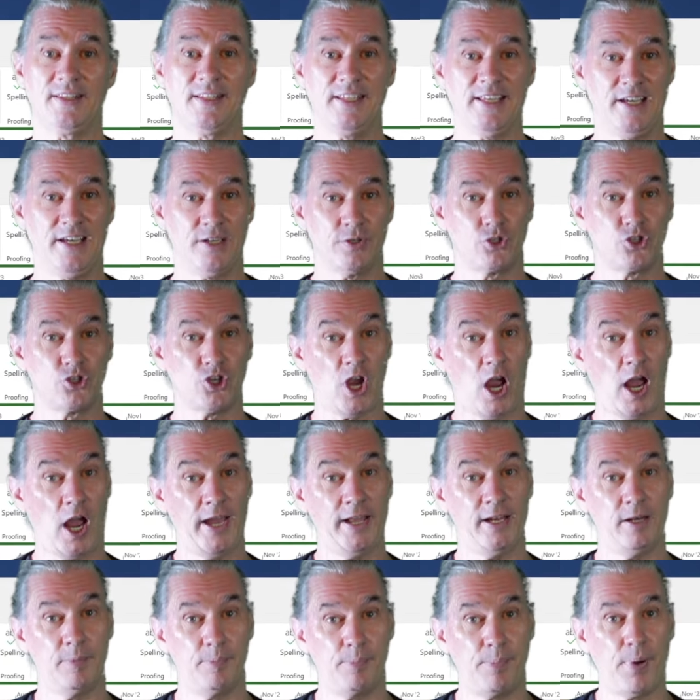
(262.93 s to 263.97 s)
the
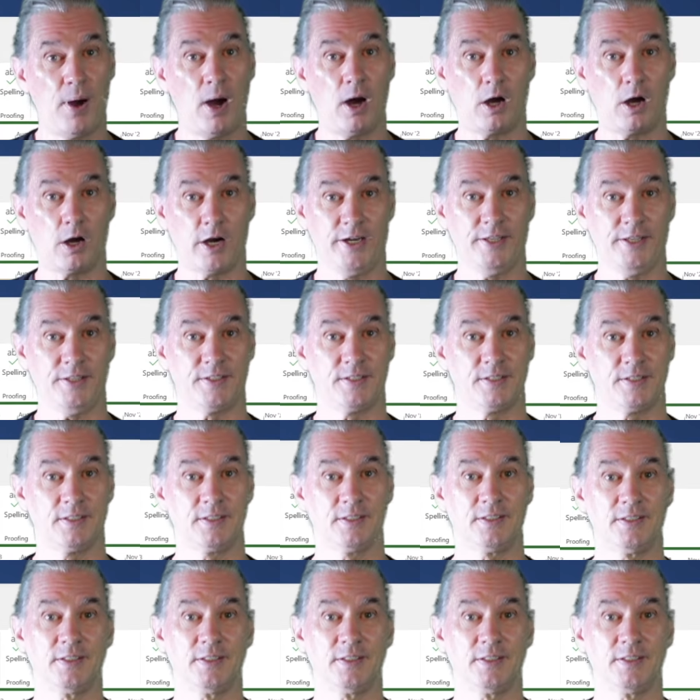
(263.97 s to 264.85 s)
Agile part,